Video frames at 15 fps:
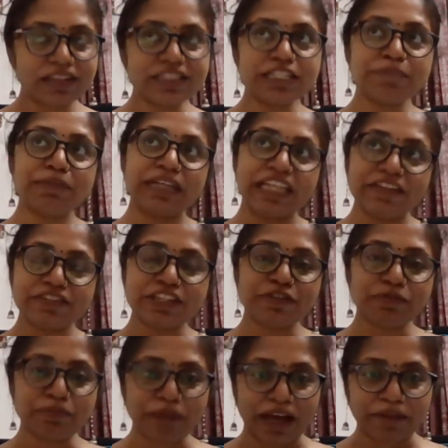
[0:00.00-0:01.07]
she believes
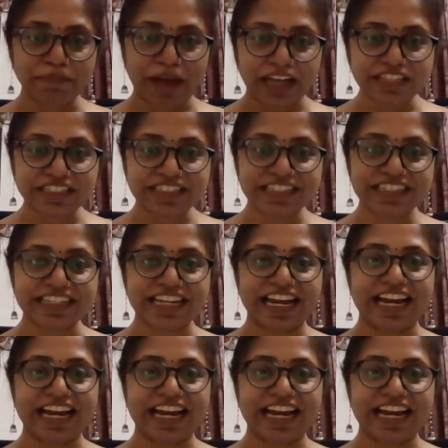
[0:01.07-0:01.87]
in magic,